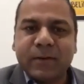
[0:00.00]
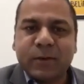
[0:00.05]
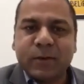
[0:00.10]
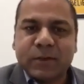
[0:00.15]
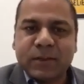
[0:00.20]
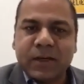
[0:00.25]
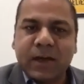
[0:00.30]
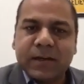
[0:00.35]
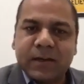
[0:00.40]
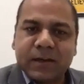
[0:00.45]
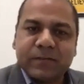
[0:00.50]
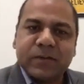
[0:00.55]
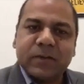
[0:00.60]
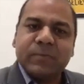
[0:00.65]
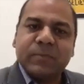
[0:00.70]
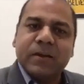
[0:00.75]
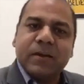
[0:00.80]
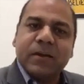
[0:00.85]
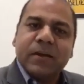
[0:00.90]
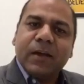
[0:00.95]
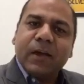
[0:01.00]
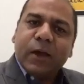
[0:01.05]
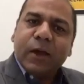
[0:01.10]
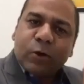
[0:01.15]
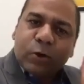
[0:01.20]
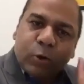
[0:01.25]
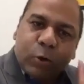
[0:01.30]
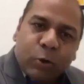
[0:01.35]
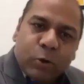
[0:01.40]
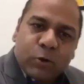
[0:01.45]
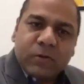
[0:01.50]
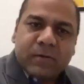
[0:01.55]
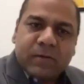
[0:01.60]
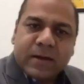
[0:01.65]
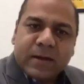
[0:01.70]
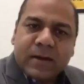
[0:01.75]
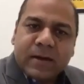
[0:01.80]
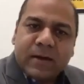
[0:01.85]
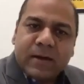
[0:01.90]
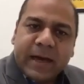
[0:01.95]
starting from the
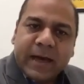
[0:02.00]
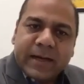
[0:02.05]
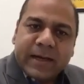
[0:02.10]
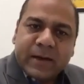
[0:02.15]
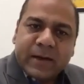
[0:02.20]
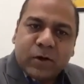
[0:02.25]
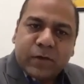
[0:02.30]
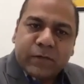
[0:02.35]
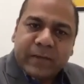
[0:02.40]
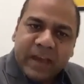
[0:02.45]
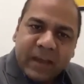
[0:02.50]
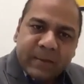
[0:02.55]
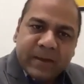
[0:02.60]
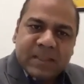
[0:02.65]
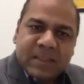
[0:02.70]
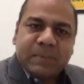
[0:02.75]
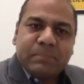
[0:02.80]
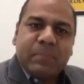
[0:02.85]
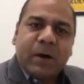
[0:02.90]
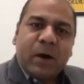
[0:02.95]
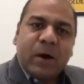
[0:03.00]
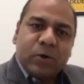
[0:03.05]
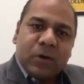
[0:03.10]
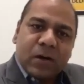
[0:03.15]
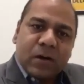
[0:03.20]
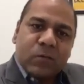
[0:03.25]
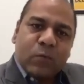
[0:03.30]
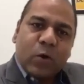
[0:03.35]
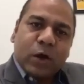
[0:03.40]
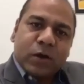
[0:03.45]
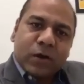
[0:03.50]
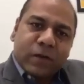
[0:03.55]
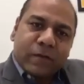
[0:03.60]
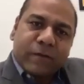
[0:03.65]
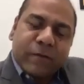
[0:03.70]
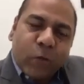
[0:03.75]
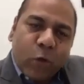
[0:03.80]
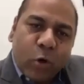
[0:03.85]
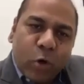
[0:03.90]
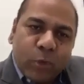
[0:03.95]
core line of ABC powder, water,
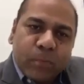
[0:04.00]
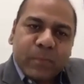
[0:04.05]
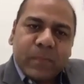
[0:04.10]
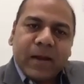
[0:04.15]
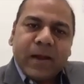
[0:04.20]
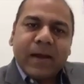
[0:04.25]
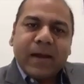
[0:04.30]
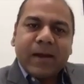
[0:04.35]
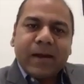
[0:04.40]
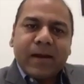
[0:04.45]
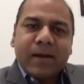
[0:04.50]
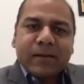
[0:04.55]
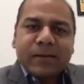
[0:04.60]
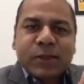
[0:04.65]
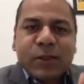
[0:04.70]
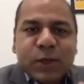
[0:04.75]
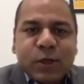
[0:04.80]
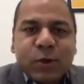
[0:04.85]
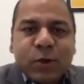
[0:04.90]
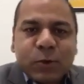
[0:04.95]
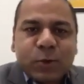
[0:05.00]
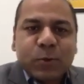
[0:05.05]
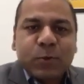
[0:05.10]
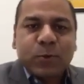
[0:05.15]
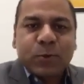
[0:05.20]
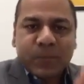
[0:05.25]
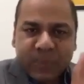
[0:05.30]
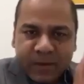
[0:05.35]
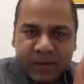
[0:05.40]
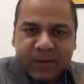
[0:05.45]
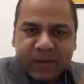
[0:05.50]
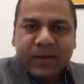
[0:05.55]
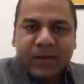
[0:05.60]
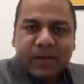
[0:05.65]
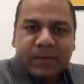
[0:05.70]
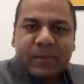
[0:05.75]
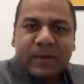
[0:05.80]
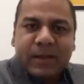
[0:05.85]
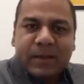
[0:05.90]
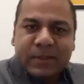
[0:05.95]
foam, CO2
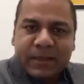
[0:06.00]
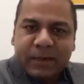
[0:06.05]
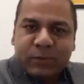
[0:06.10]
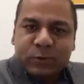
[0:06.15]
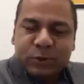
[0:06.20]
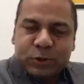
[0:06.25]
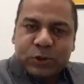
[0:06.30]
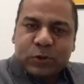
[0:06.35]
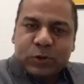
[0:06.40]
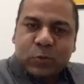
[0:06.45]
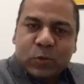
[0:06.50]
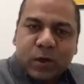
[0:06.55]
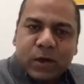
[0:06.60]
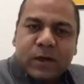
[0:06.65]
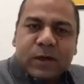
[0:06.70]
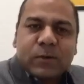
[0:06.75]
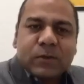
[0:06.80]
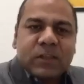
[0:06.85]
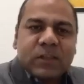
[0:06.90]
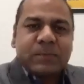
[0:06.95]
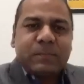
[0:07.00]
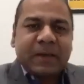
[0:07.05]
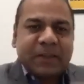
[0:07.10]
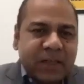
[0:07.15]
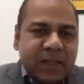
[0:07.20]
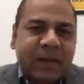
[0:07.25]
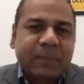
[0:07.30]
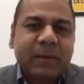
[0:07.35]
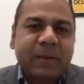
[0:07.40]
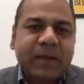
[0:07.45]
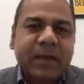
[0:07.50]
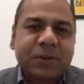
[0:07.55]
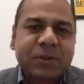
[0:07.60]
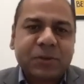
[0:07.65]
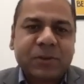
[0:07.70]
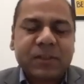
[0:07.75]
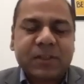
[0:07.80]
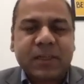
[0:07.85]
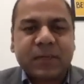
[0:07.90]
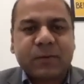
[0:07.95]
extinguishers of the world, to the special application
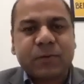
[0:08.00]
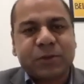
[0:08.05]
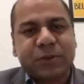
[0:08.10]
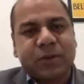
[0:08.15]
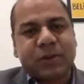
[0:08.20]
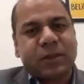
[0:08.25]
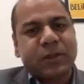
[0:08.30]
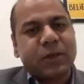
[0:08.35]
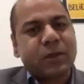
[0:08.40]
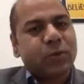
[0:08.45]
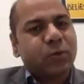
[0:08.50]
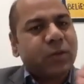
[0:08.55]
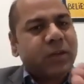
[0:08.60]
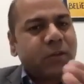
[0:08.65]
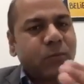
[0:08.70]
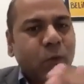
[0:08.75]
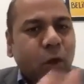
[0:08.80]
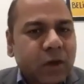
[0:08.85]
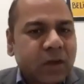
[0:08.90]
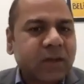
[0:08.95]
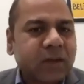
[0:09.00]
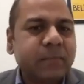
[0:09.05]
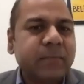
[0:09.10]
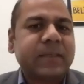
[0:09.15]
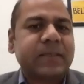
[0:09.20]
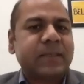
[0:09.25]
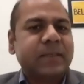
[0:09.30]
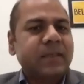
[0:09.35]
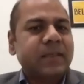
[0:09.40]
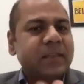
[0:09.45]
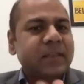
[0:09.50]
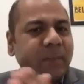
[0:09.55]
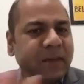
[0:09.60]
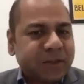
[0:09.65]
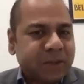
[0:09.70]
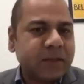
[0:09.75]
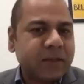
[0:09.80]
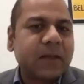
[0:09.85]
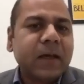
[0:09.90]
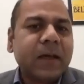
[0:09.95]
extinguishers, including water mist and
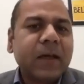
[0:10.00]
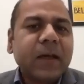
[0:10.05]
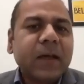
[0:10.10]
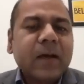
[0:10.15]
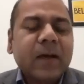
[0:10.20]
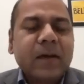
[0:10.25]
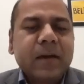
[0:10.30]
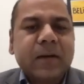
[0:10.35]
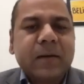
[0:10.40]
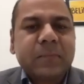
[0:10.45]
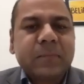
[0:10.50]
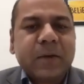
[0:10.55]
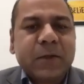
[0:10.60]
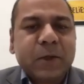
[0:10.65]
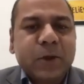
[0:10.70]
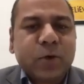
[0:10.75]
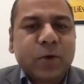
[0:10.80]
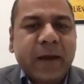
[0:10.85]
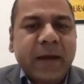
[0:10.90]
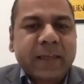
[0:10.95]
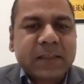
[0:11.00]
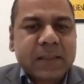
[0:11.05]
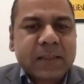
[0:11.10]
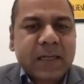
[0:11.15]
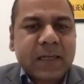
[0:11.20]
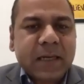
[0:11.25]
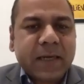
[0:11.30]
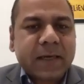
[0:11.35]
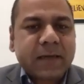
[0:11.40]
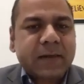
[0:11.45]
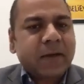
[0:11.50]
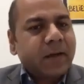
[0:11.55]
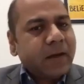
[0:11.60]
special, agents like,